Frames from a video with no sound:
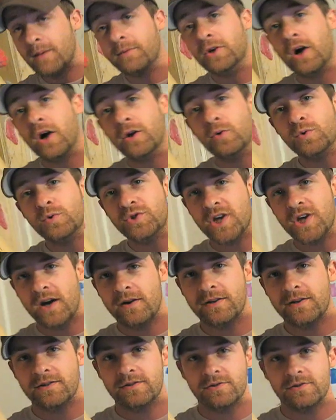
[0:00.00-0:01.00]
guy called
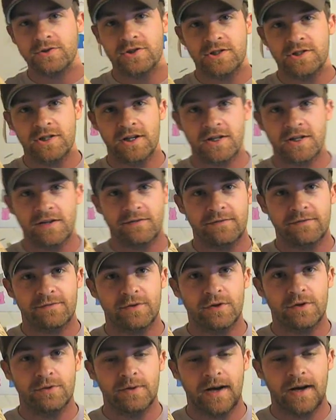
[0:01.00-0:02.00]
Jared chucked it
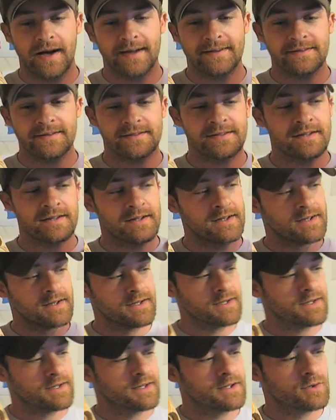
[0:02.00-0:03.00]
through and
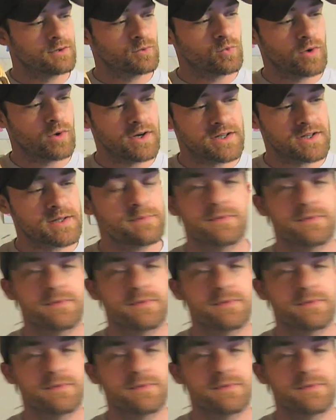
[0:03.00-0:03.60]
wanted some